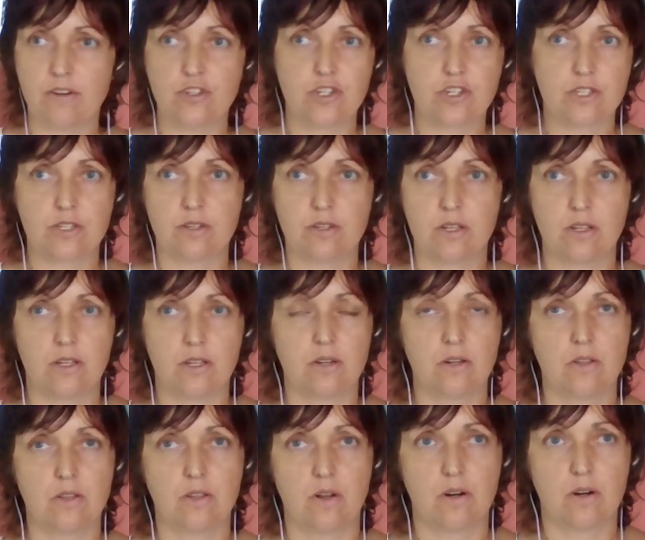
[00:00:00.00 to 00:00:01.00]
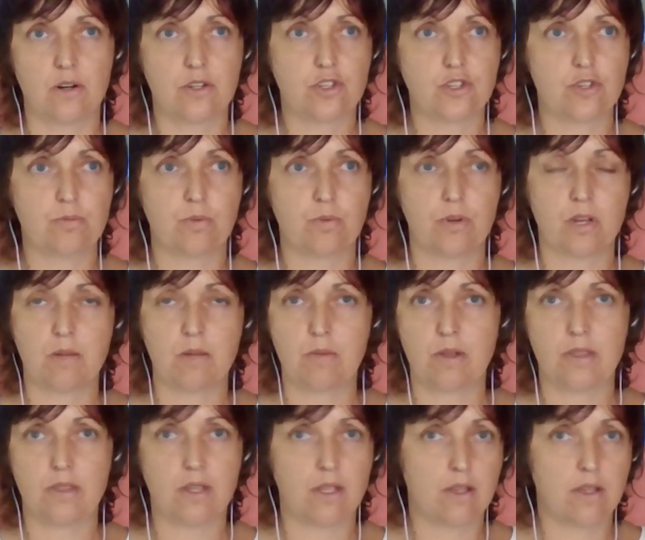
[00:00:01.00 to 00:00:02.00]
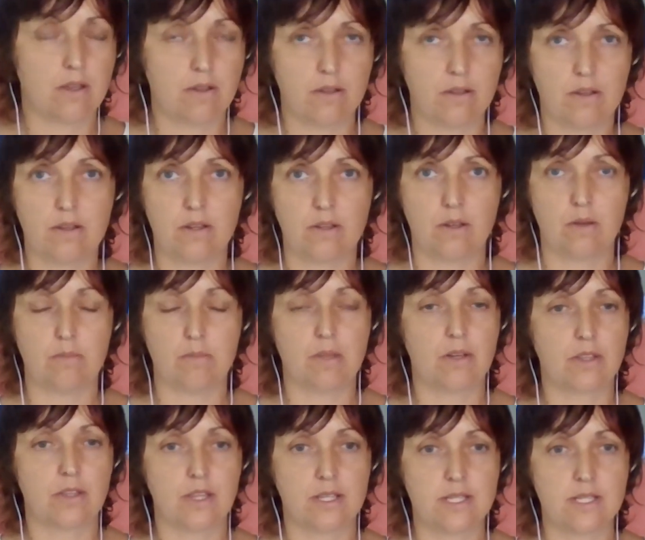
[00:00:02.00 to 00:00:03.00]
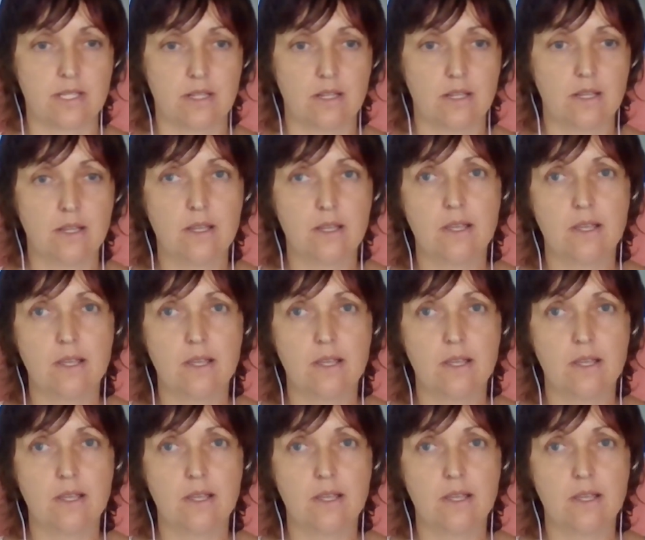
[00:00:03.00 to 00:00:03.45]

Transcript: just a little enlarged, put him on the, milk thistle.